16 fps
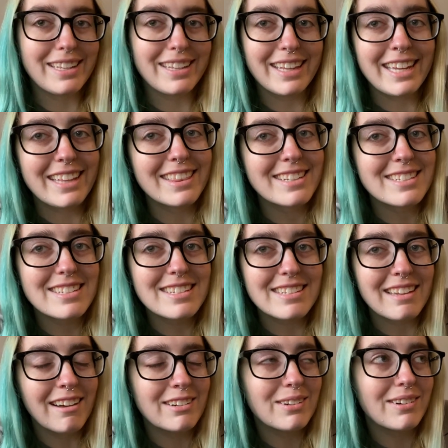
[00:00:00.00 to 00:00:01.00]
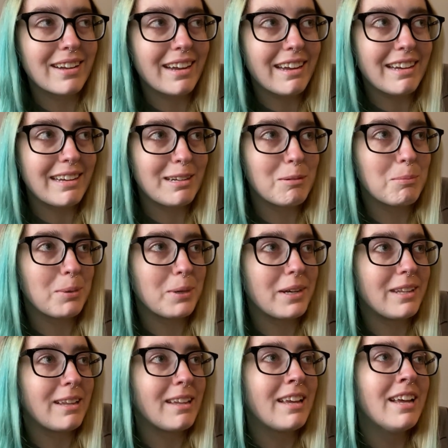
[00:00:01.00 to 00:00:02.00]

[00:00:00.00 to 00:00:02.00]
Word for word: Like, this is not okay. But